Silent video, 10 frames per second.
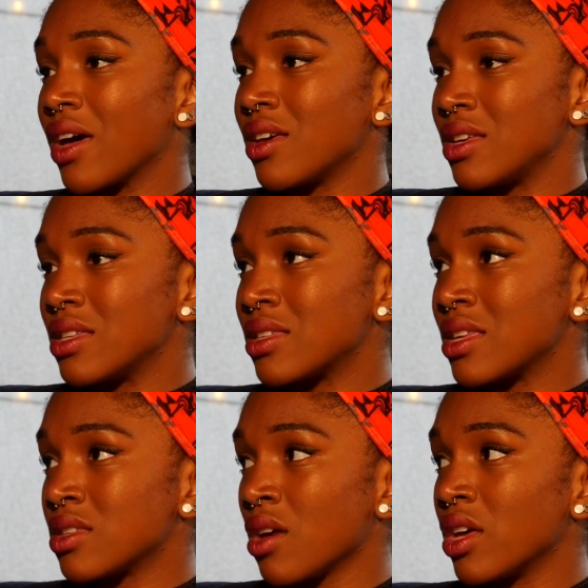
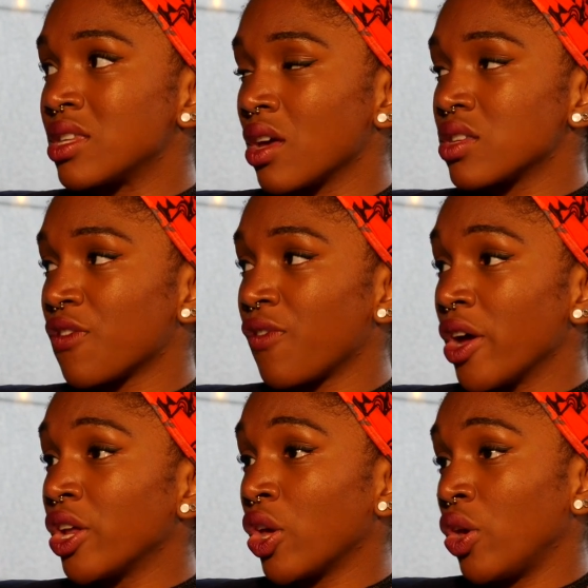it's not
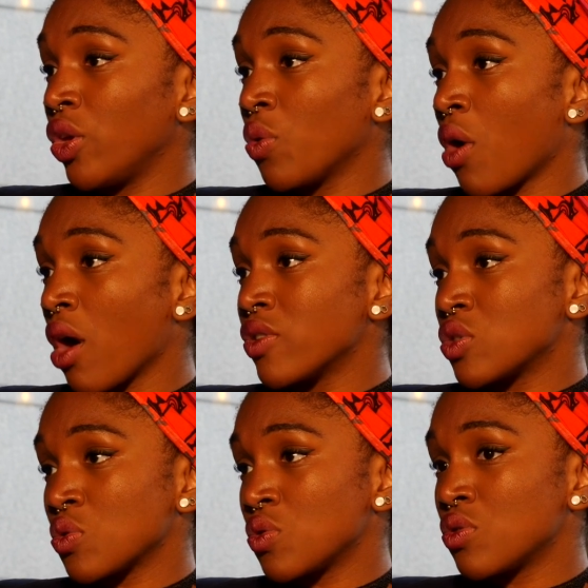defining who you are
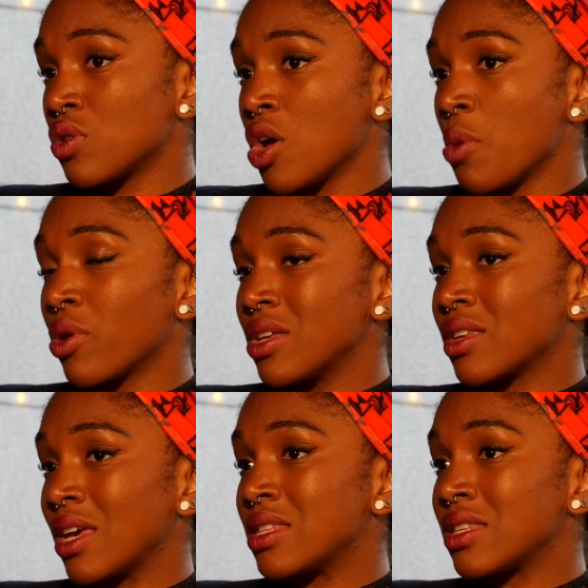at all, but
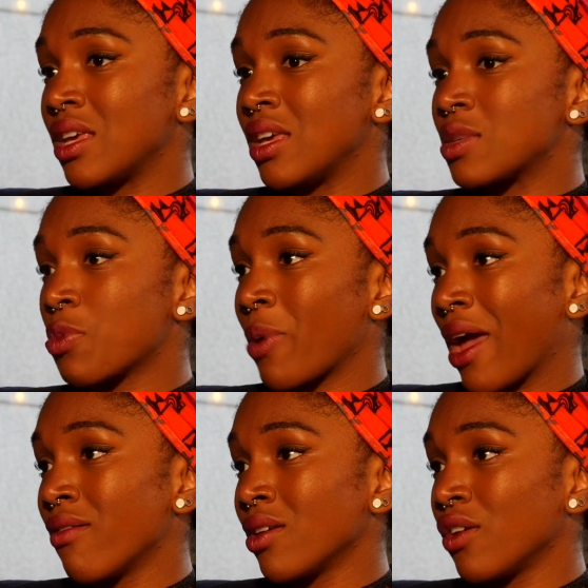it's
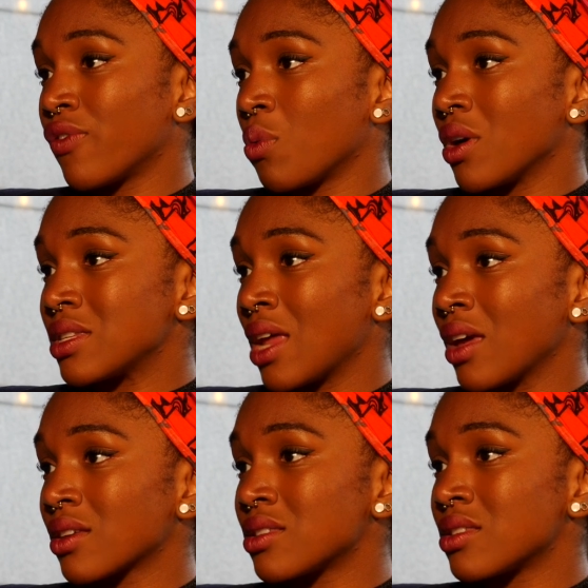preparing you for what's
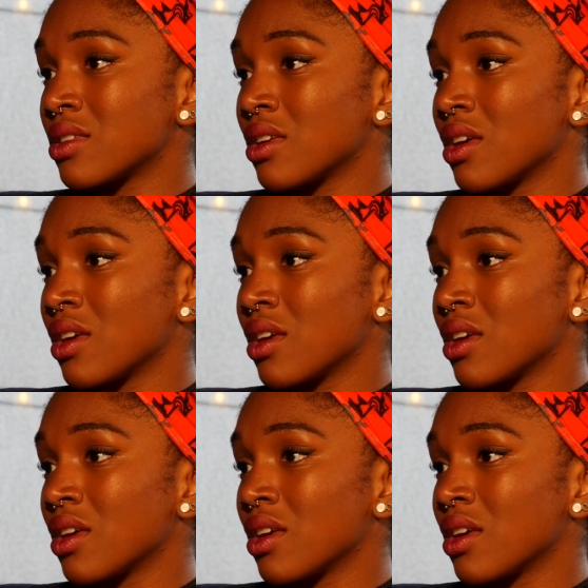next.